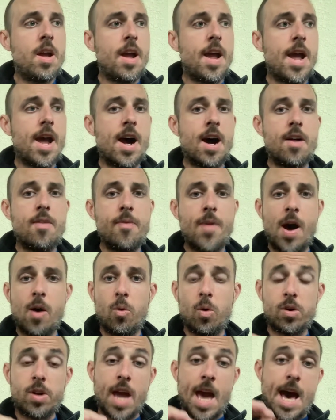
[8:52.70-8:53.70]
And that
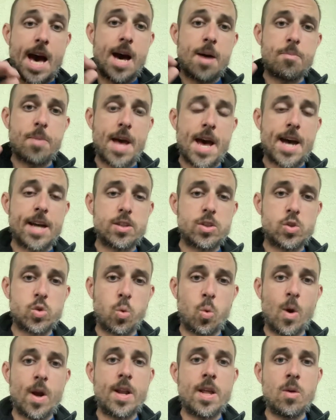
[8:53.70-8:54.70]
will cap at
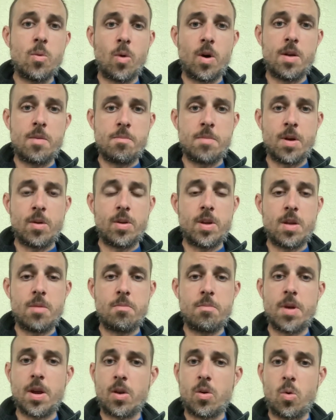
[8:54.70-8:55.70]
21
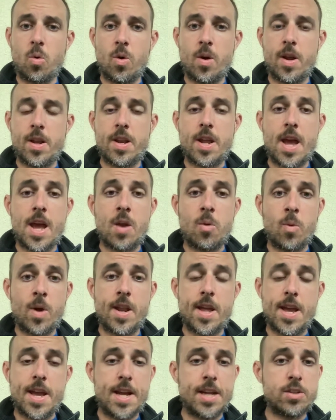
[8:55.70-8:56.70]
million Bitcoin. And when
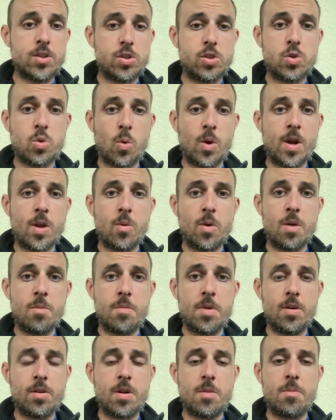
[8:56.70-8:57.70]
it hits 21
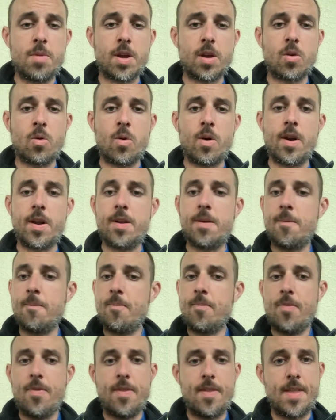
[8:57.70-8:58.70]
million Bitcoin,
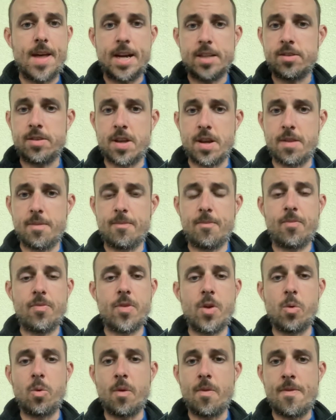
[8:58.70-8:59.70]
that's it.
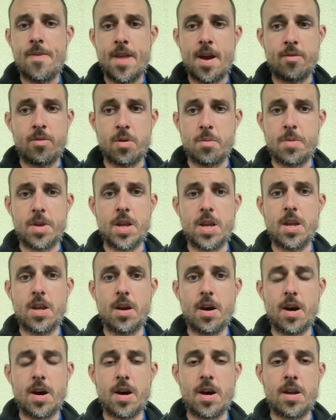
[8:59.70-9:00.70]
There will never be
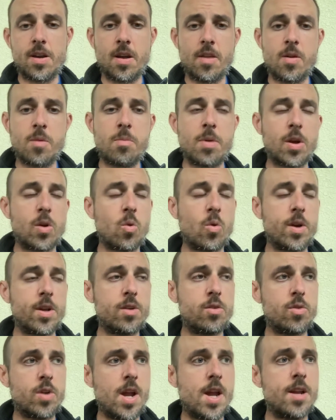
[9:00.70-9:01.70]
another
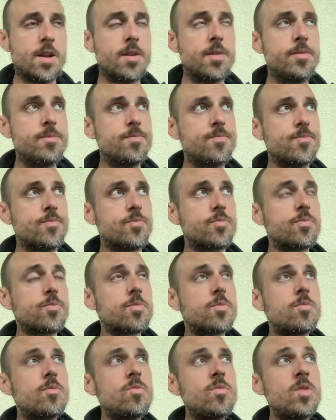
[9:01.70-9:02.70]
Bitcoin created.
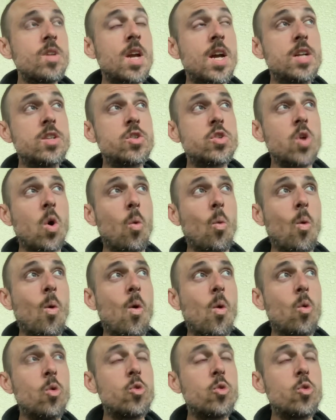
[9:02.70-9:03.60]
And so